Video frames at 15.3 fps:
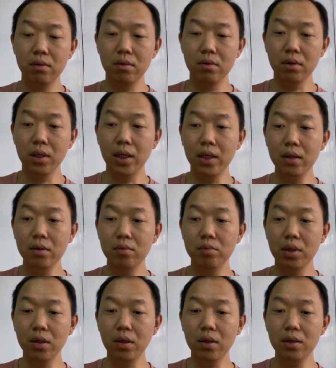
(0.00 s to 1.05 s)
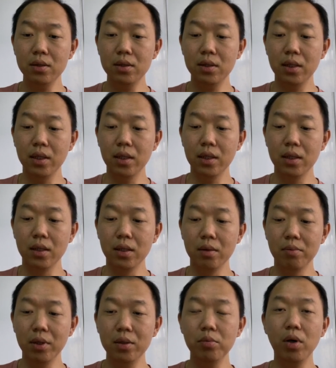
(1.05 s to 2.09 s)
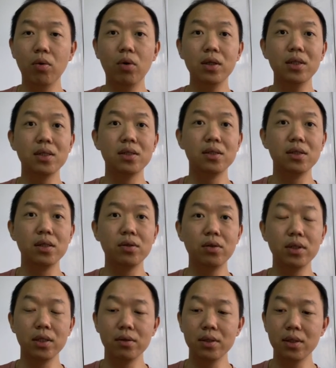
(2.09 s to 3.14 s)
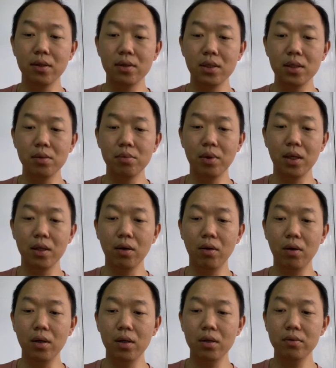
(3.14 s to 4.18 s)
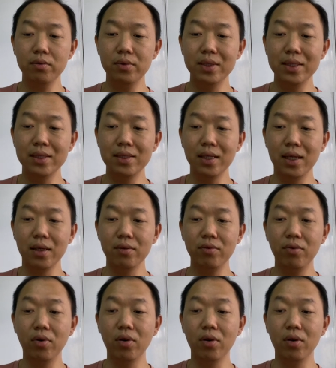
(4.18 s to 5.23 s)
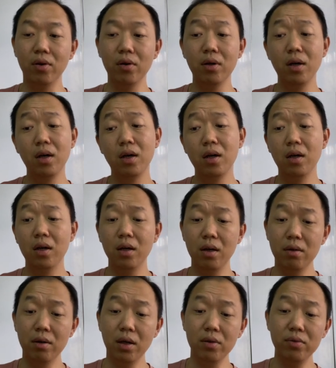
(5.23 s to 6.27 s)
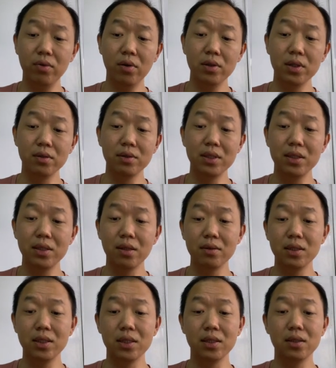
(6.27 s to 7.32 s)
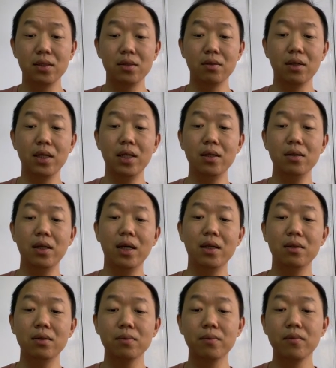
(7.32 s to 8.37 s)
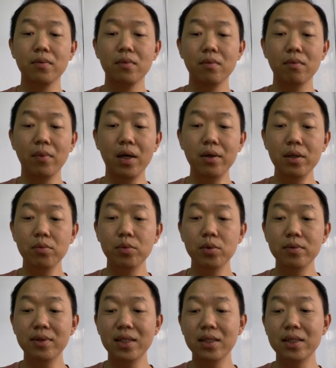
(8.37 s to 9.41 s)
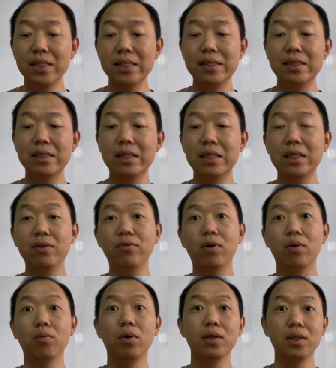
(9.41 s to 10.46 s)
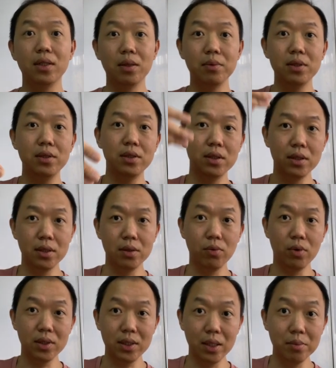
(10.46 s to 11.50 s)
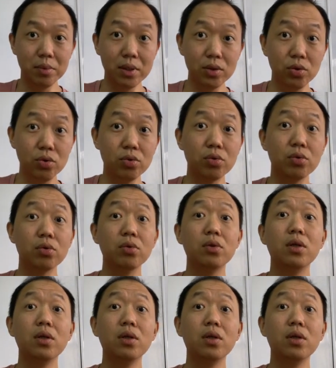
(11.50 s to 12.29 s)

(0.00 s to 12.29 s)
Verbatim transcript: Okay, because the melting point of water is 0 degrees Celsius, but oil freezes at 4, around 4 degrees Celsius. Okay, and Mary removed it easily from water. That way, she was able to